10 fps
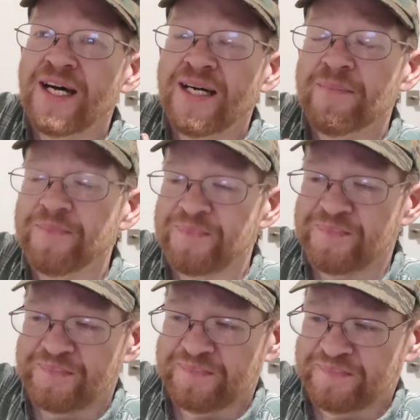Um,
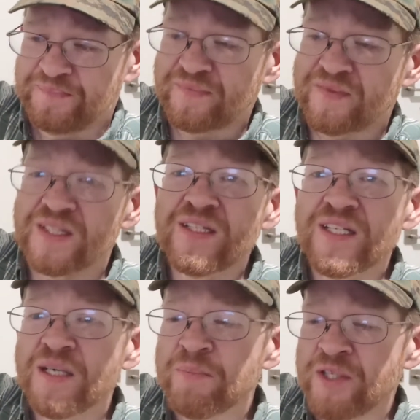
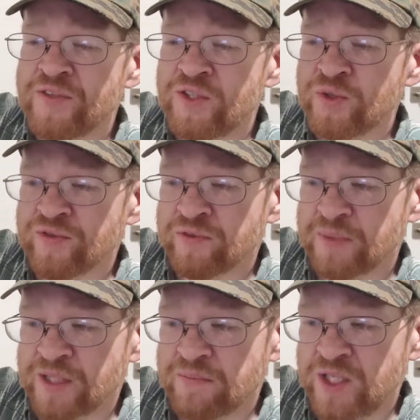but if you do it
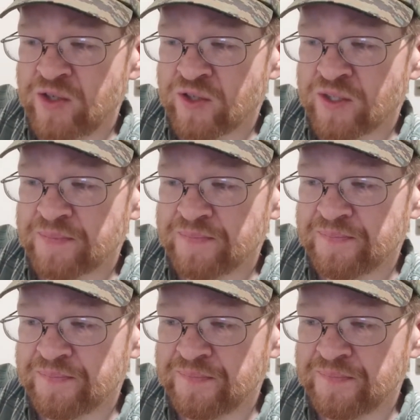from a computer,